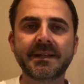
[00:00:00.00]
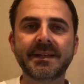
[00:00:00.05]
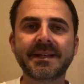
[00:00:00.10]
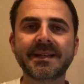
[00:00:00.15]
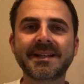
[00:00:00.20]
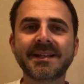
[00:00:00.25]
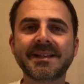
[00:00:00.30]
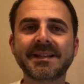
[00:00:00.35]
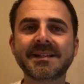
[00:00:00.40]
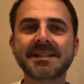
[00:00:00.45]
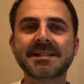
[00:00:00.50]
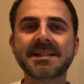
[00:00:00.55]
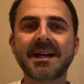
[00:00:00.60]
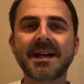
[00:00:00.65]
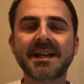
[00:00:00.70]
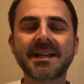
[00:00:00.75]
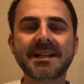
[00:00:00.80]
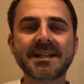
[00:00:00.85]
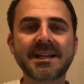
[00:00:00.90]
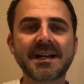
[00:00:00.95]
is
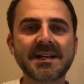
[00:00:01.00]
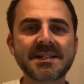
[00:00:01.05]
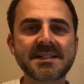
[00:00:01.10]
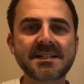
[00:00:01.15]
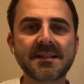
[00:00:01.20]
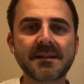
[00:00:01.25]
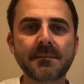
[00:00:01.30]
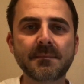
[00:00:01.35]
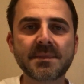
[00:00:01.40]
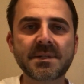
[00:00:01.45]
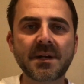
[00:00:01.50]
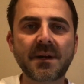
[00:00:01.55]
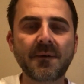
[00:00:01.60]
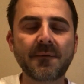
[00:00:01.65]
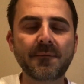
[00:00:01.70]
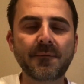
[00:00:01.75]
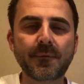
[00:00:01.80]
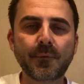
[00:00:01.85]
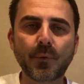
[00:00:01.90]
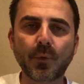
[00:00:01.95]
customs
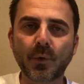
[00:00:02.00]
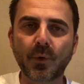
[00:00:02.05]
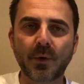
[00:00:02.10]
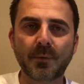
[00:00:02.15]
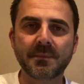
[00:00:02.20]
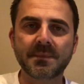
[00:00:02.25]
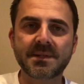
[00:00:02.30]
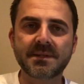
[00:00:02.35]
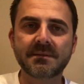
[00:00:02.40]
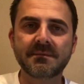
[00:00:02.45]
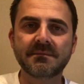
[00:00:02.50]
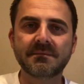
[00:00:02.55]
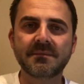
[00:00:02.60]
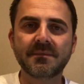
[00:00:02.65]
forms.